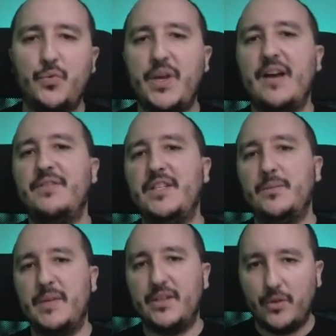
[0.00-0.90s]
we have this
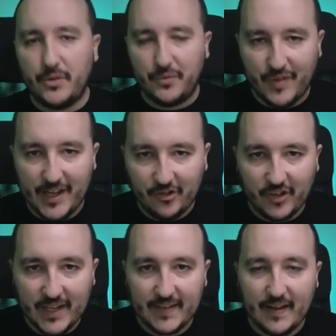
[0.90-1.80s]
method fetch
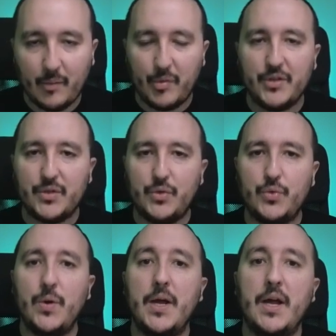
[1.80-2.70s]
that help us
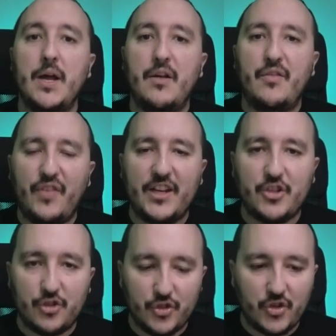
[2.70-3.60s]
to
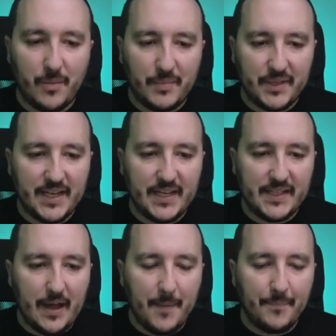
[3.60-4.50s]
fetch some
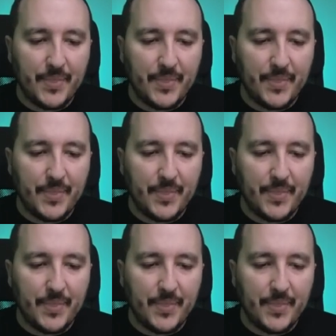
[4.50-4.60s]
data.